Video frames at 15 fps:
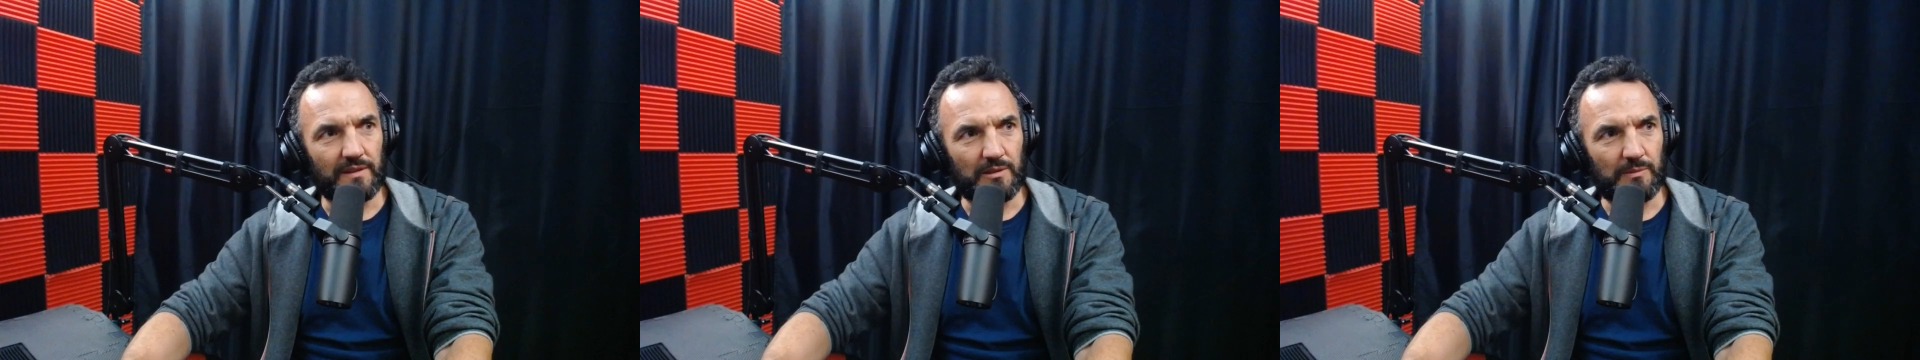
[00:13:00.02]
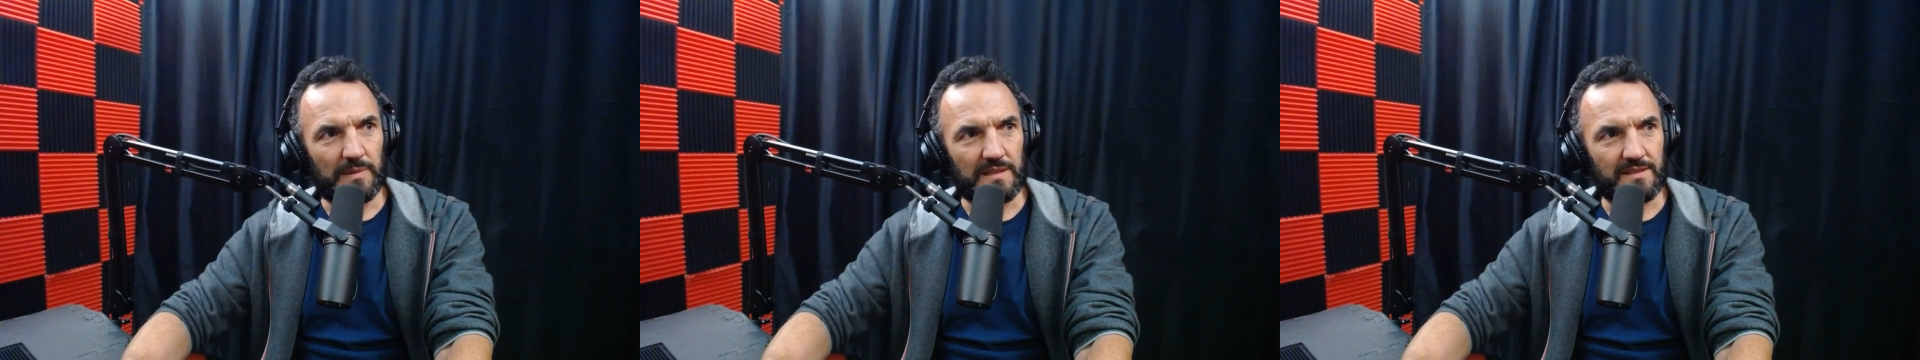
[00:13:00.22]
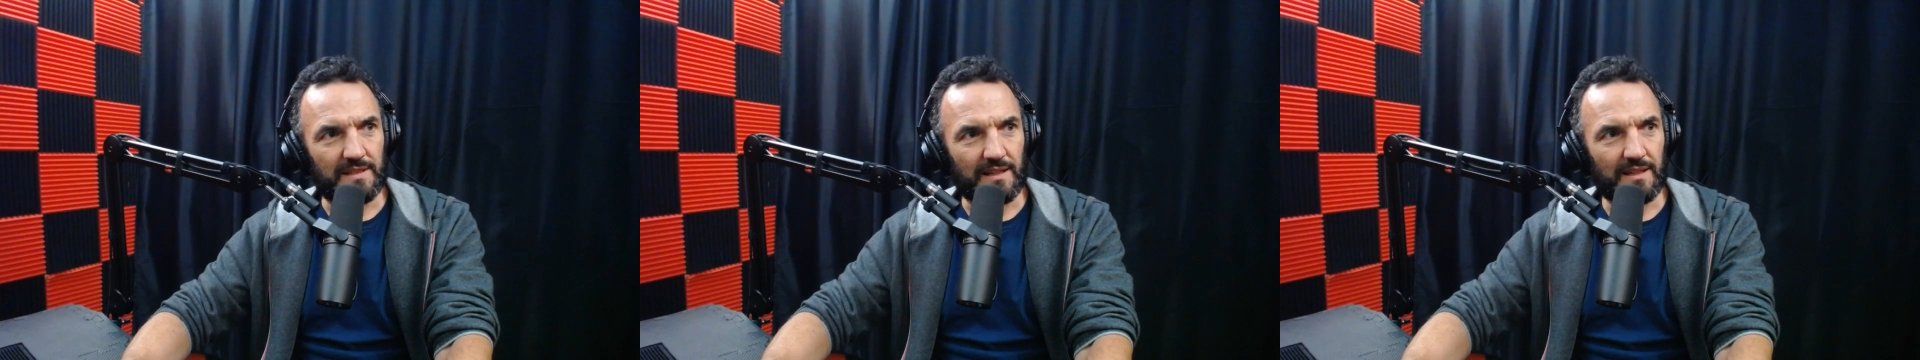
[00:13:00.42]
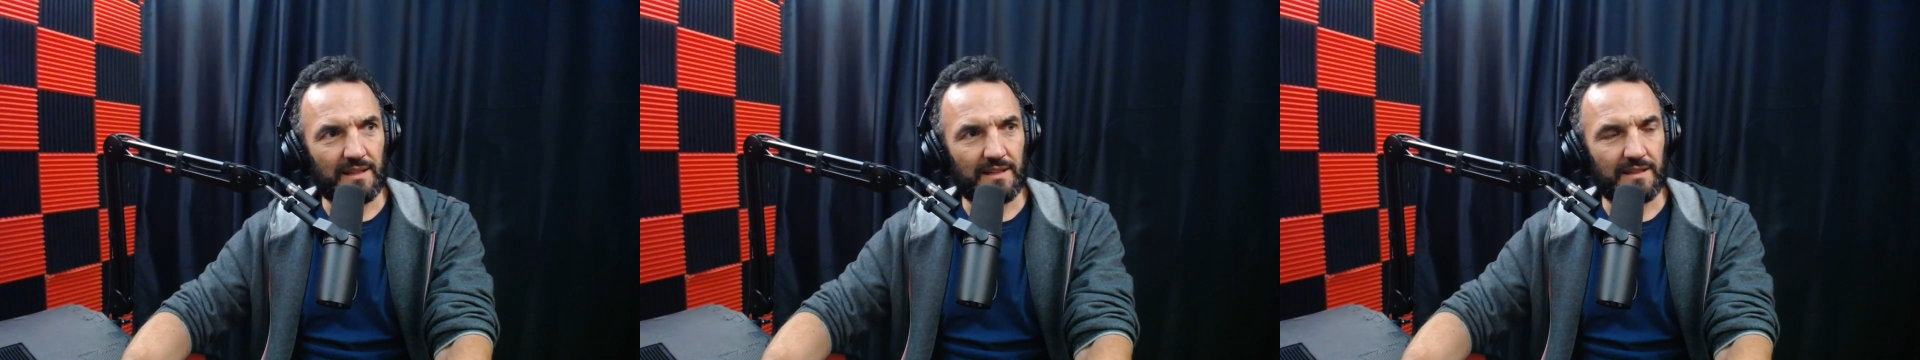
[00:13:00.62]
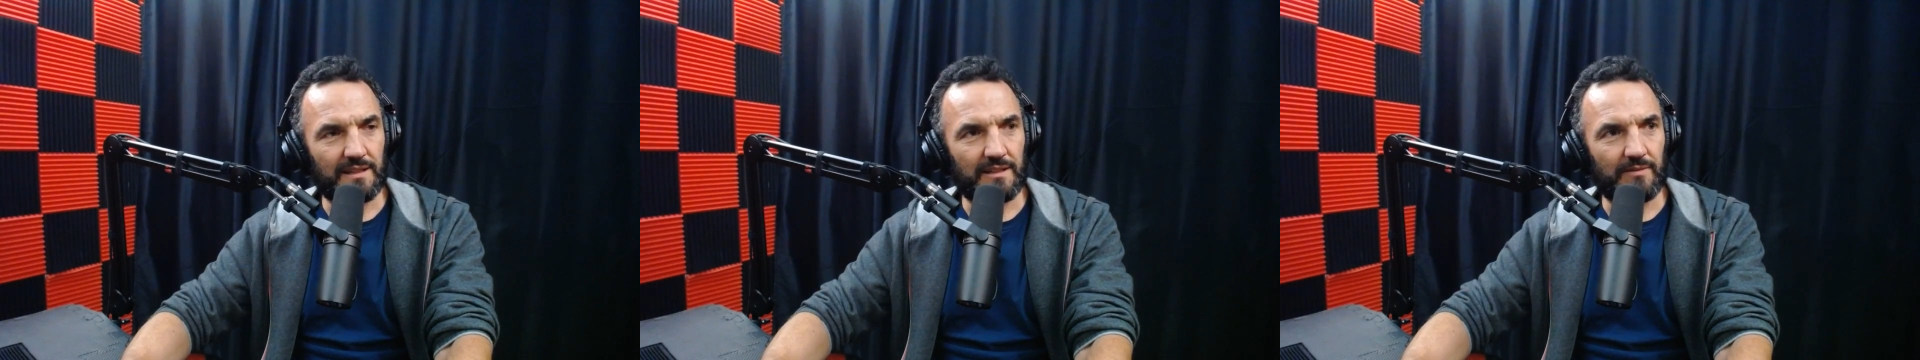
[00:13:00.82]
pitch deck
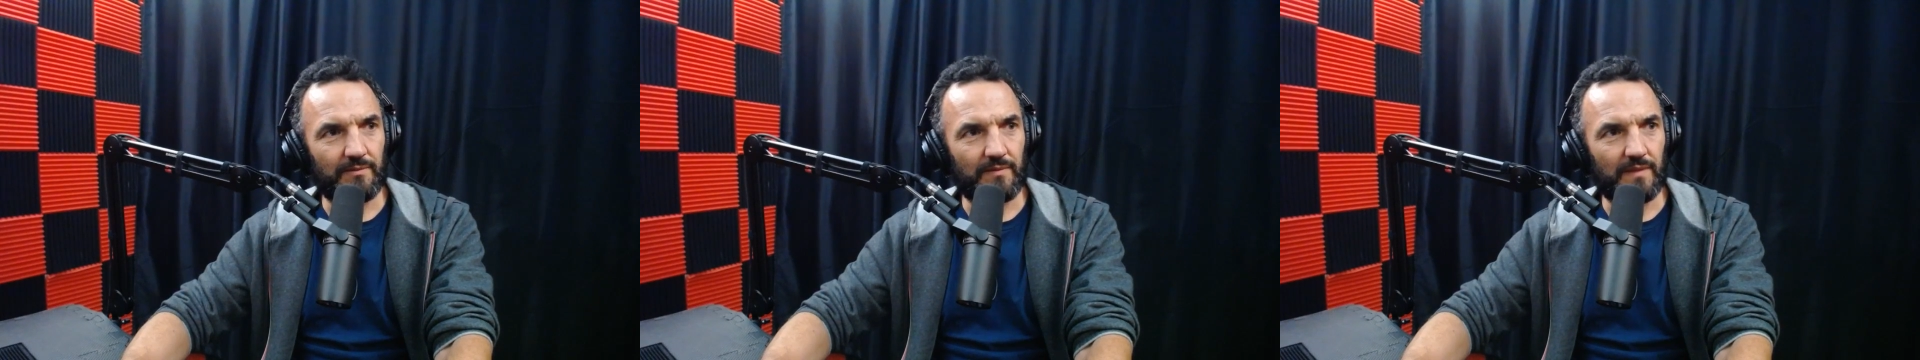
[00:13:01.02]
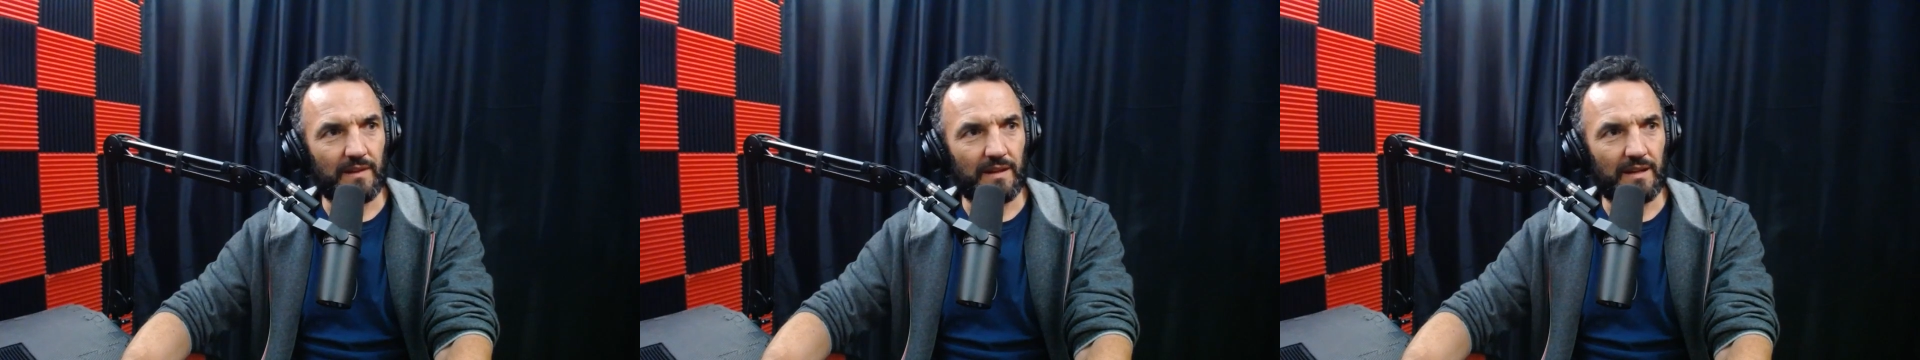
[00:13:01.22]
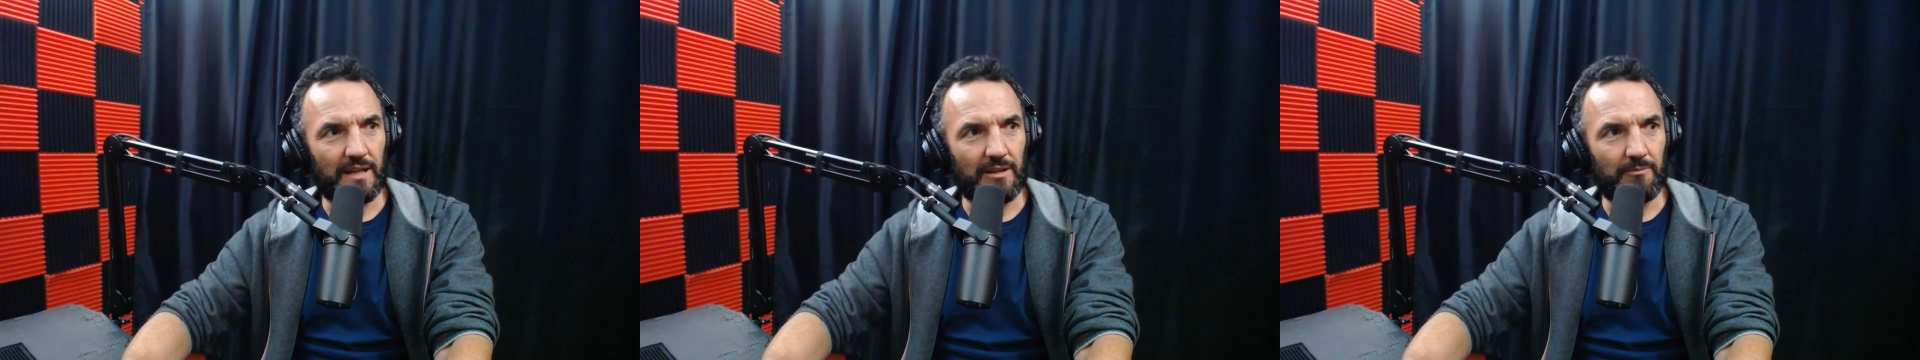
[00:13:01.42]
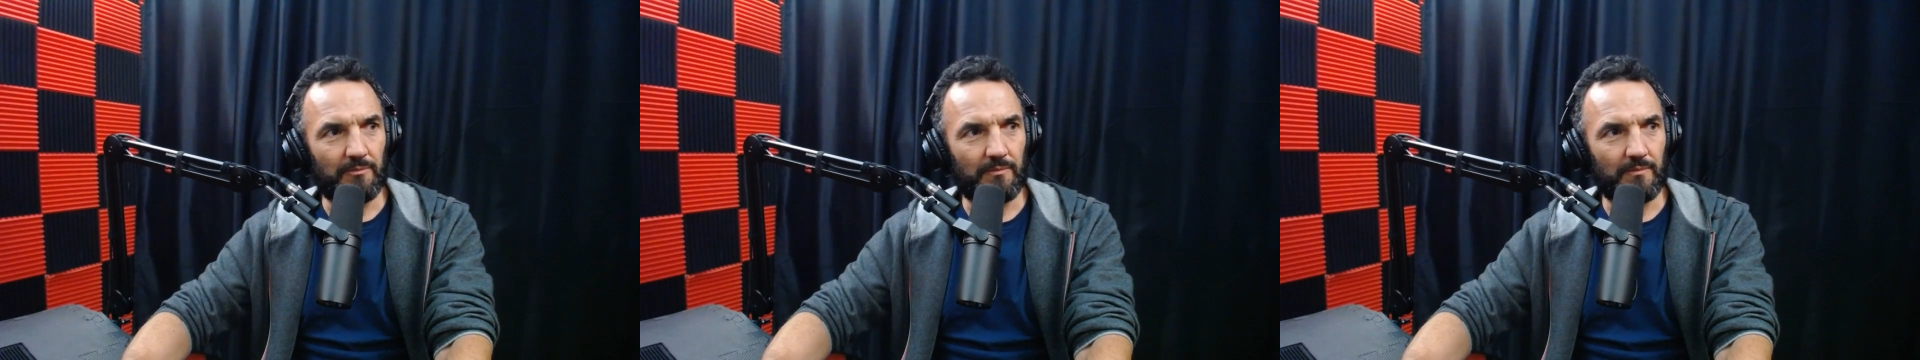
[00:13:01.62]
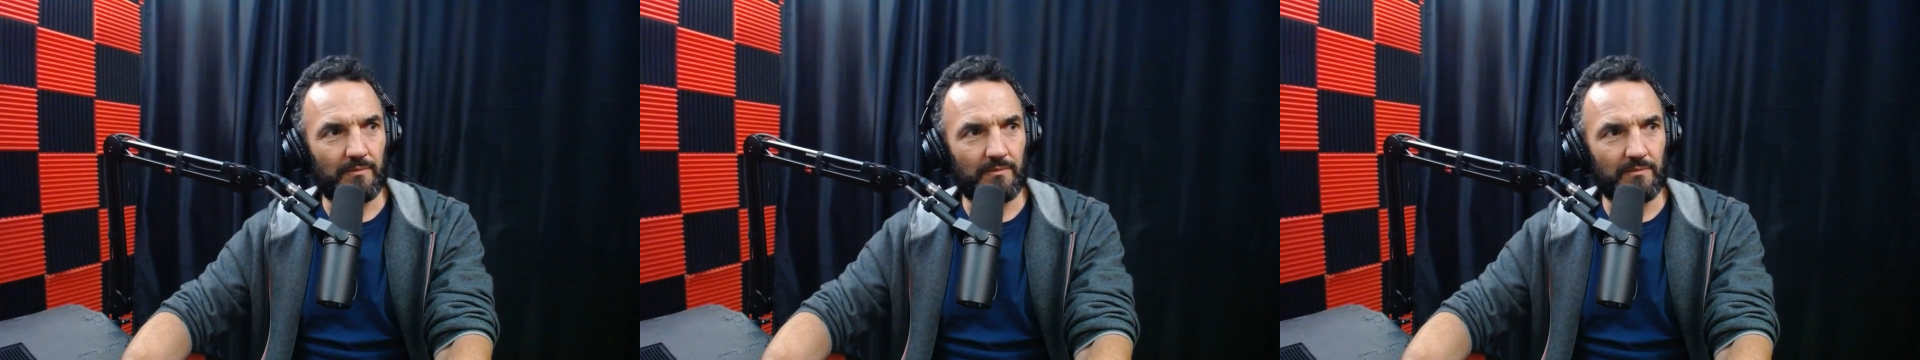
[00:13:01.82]
here,
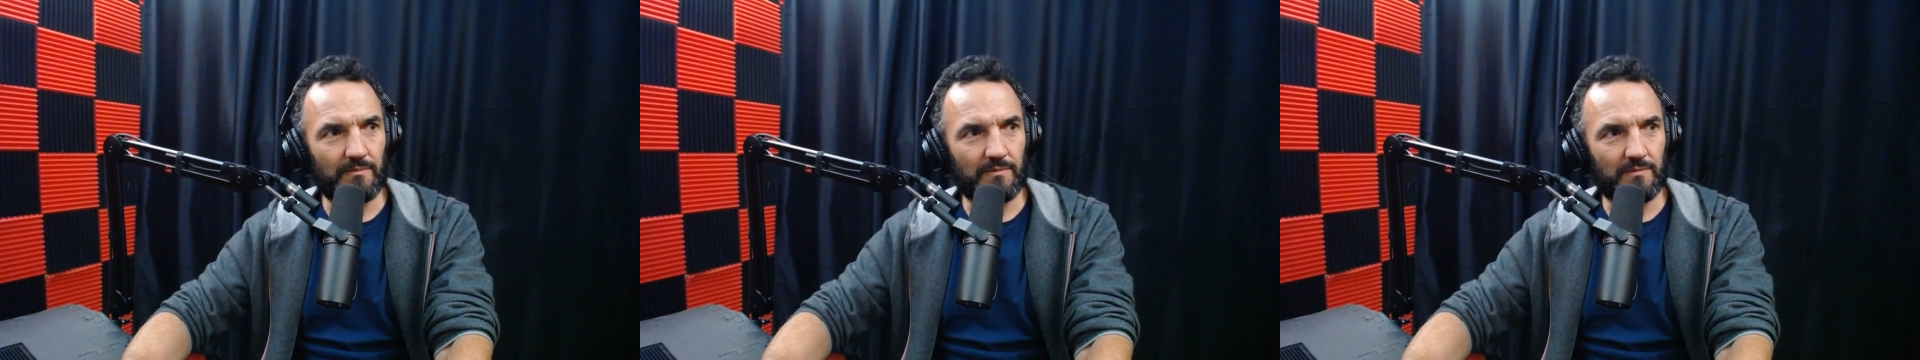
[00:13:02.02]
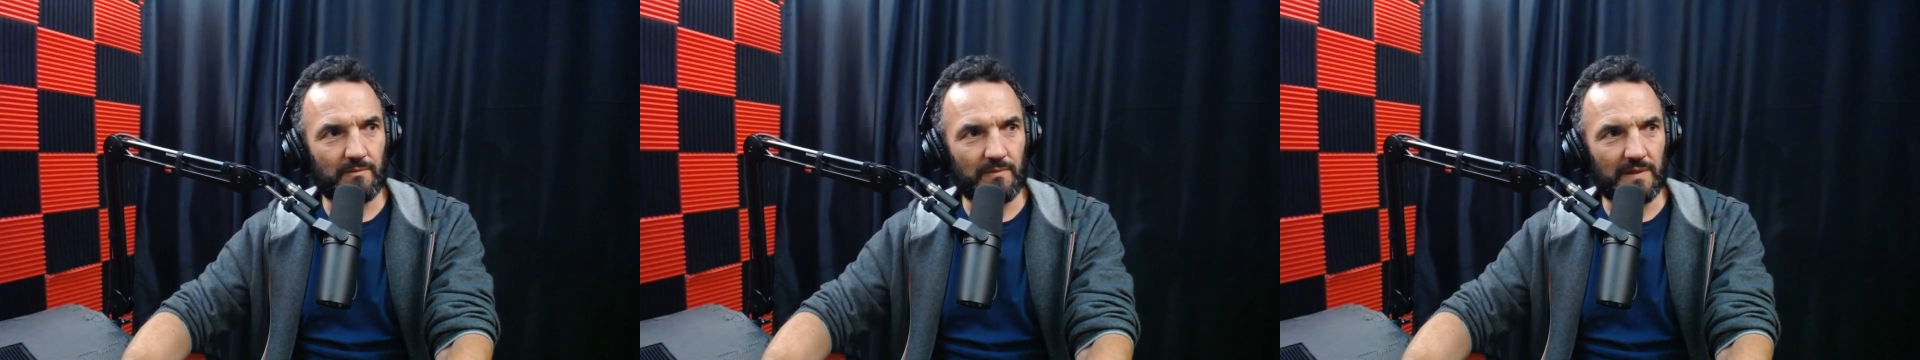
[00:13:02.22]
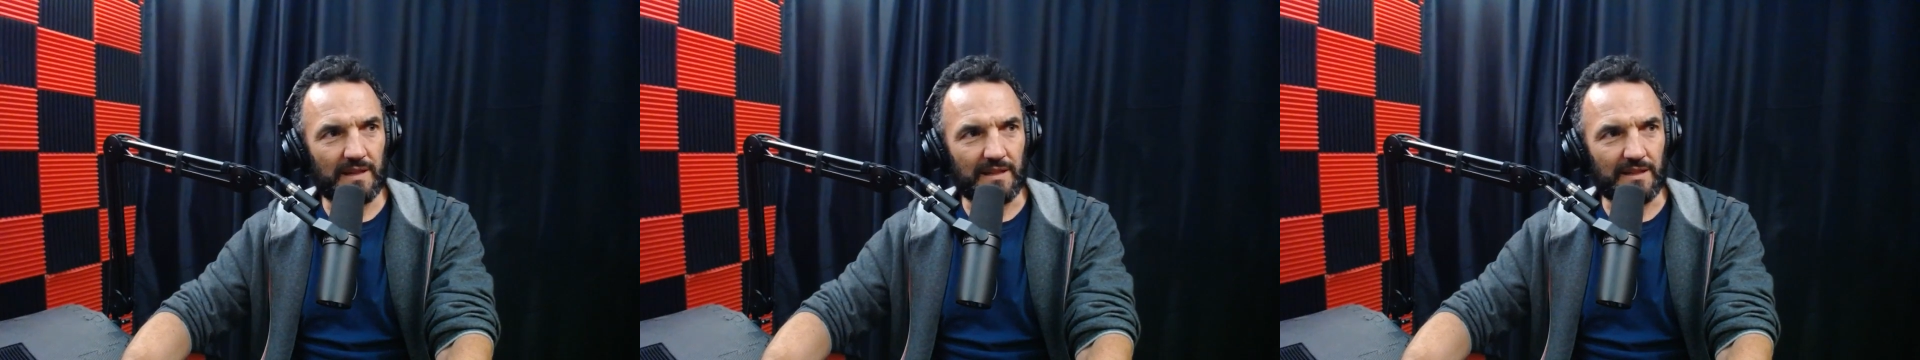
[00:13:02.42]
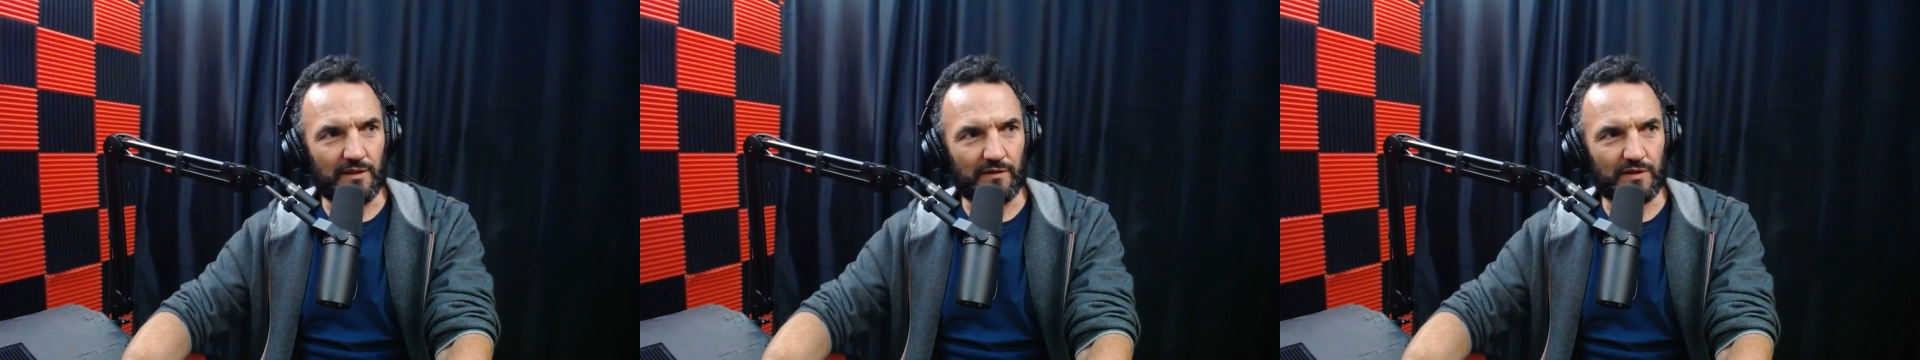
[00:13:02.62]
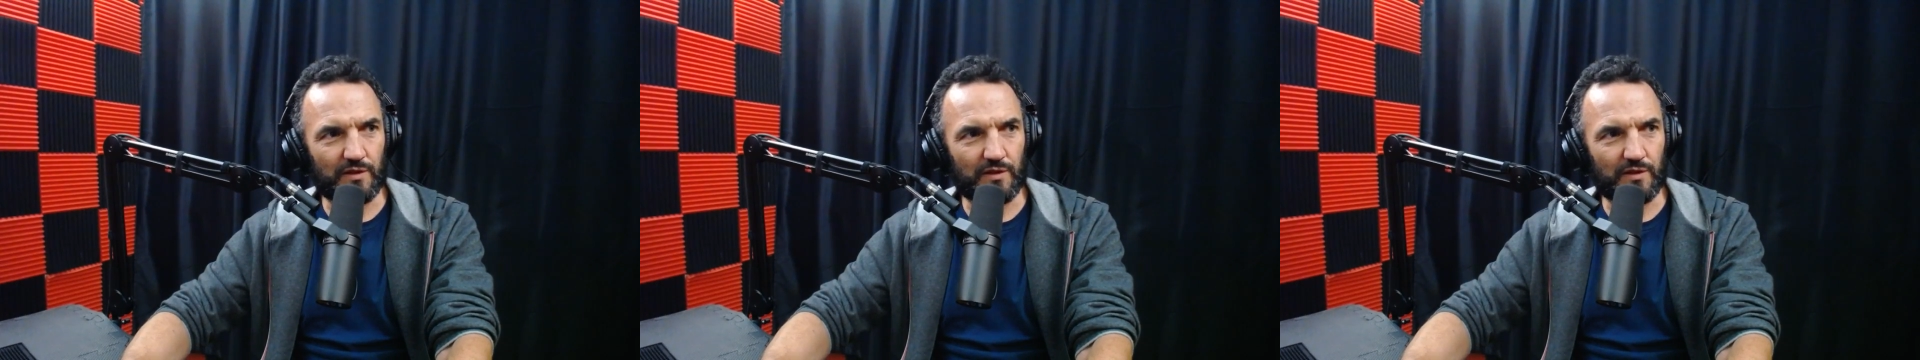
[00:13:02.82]
you